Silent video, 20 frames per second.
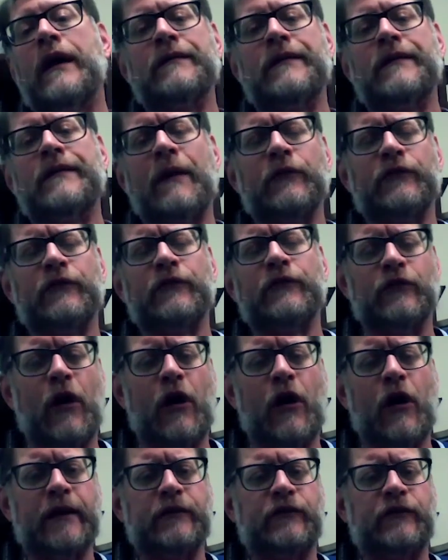That was a
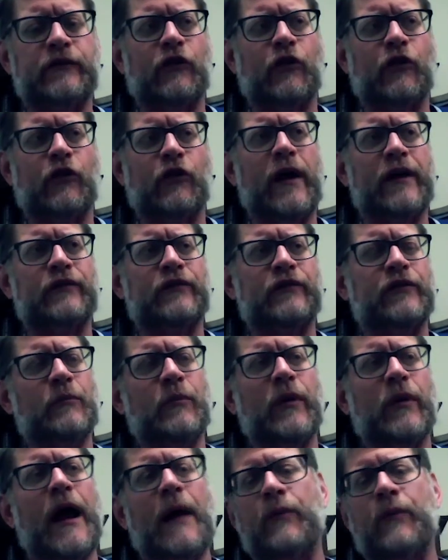long answer to your
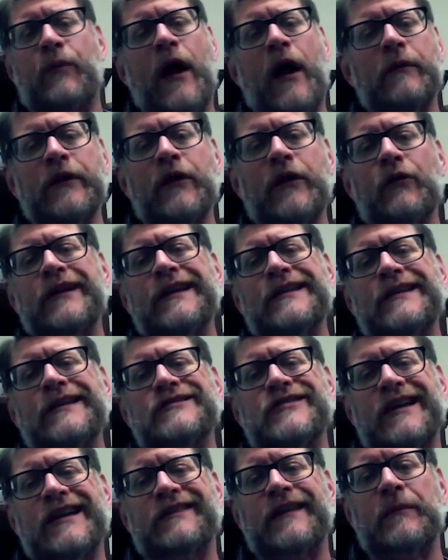question, but I probably don't
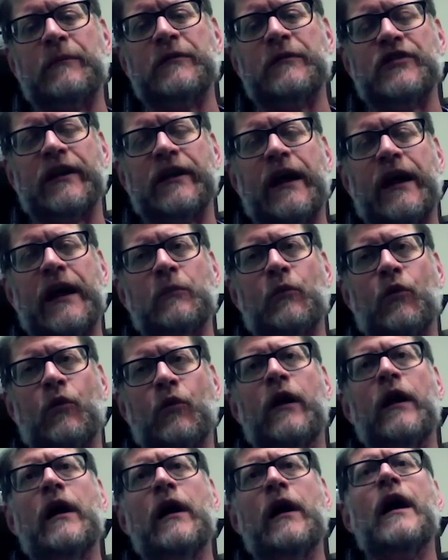need chest imaging
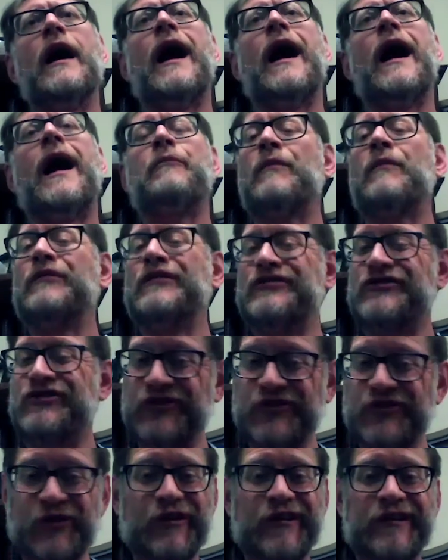anymore. I probably
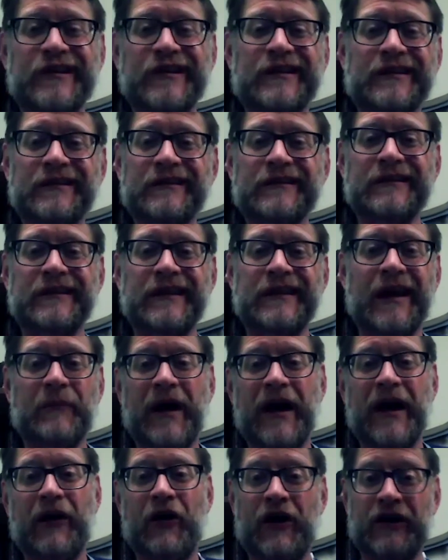should
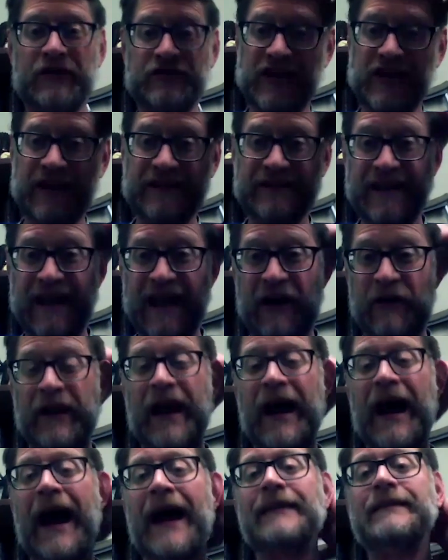get my heart checked
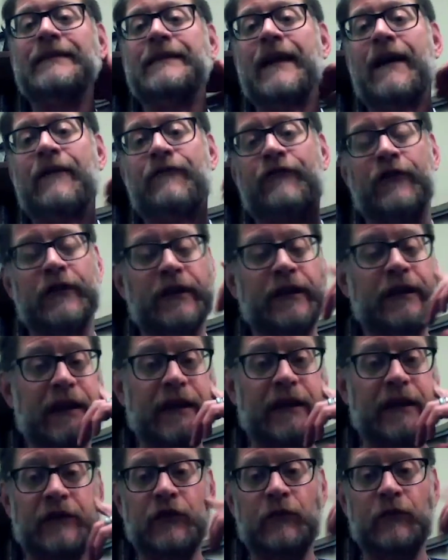out. I definitely
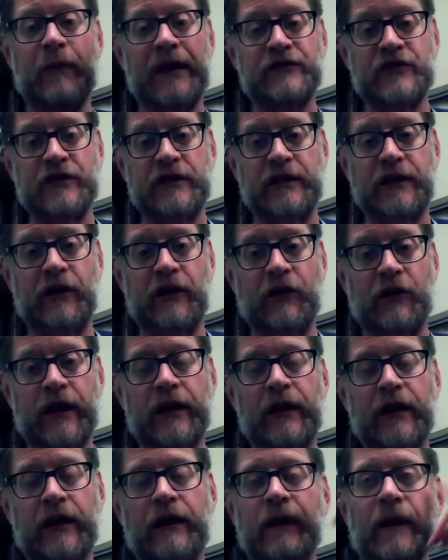need, you mentioned
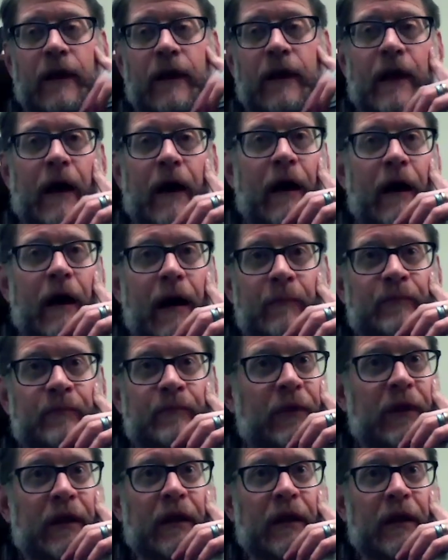hearing.
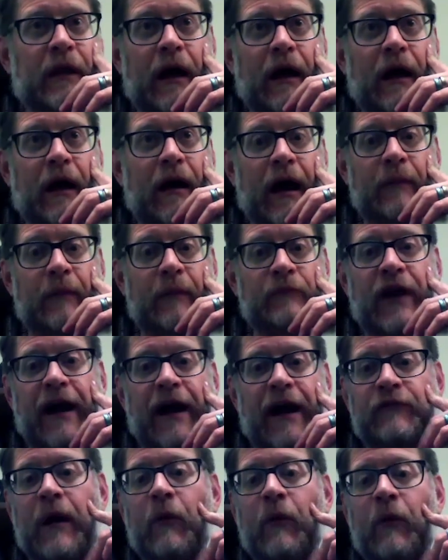I'm
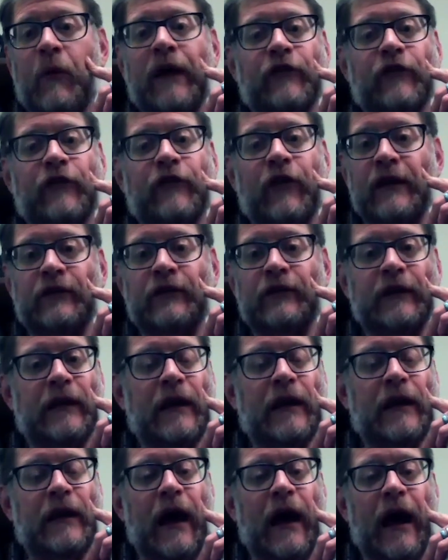driving my wife
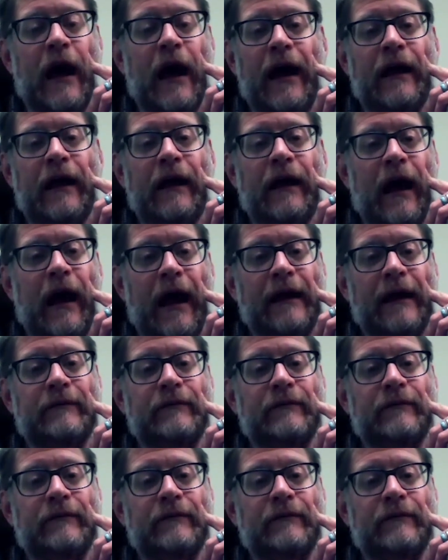crazy. I